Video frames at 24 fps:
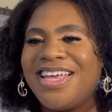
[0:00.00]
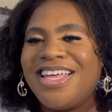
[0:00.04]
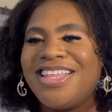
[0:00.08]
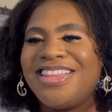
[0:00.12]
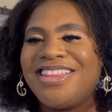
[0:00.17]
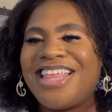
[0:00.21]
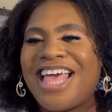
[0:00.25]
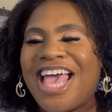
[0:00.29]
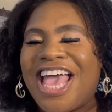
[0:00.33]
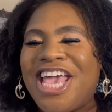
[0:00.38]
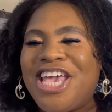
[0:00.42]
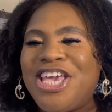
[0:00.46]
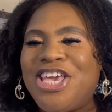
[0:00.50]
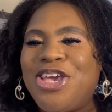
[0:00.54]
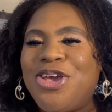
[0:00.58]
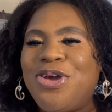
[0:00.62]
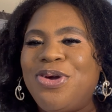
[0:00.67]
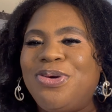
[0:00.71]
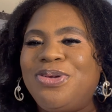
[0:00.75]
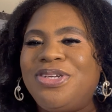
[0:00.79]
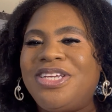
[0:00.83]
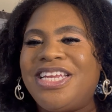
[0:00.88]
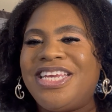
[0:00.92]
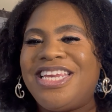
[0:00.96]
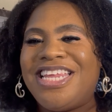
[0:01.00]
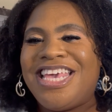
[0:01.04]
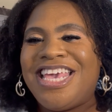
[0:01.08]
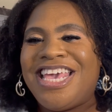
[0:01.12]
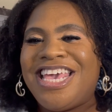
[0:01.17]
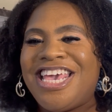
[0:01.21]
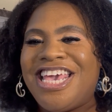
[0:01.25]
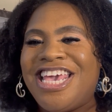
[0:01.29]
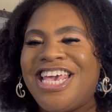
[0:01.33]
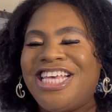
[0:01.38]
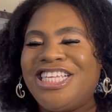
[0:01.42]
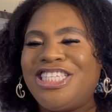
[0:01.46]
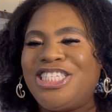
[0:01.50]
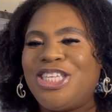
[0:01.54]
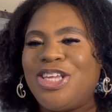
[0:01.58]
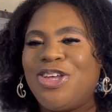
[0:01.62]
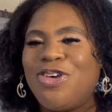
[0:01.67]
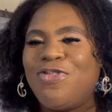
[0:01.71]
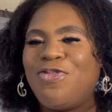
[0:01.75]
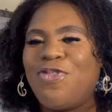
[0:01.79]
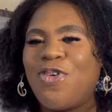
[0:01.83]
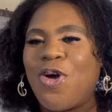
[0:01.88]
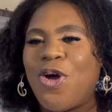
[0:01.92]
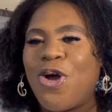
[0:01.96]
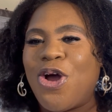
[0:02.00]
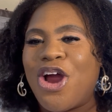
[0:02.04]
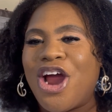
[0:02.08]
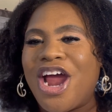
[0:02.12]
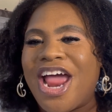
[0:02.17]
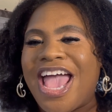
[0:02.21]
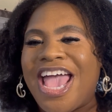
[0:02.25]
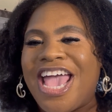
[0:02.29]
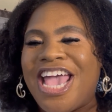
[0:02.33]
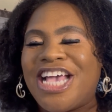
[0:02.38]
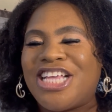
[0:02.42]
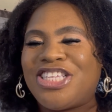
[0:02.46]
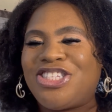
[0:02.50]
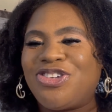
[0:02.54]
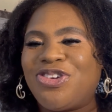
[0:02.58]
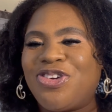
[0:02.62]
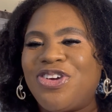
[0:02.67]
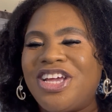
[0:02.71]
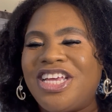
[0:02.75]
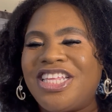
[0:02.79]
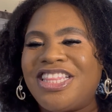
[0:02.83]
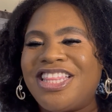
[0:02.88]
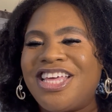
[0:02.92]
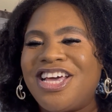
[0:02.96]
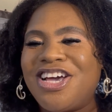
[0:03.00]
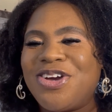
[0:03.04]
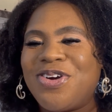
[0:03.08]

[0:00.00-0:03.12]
Thank you, Denise for answering the